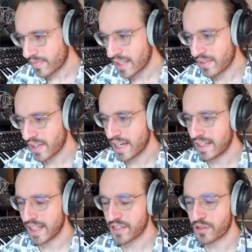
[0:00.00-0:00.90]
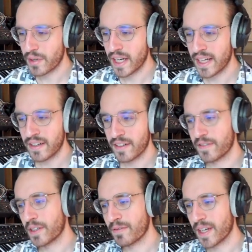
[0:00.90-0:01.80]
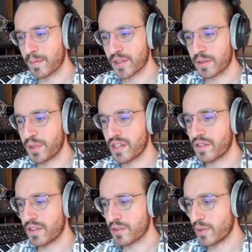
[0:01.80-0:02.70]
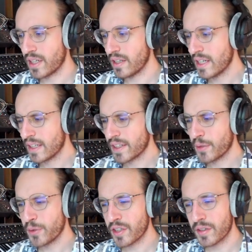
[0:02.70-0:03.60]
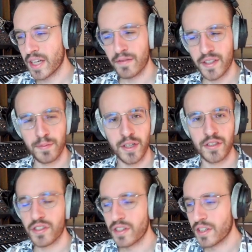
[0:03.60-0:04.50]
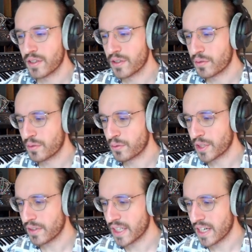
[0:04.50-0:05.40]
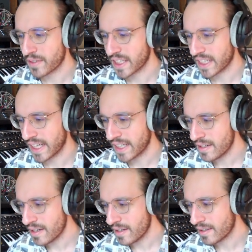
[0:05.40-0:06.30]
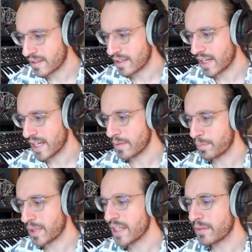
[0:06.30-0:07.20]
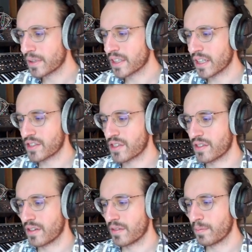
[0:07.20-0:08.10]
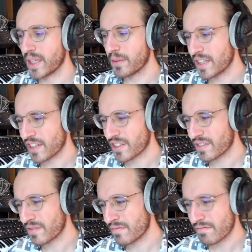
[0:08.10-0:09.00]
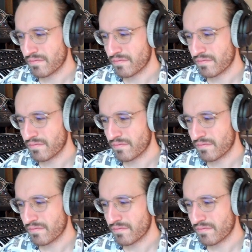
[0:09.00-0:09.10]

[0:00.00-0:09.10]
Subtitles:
the LA2A, very famous compressor as well. Here we don't have as much. We only have a gain and a peak reduction. Peak reduction,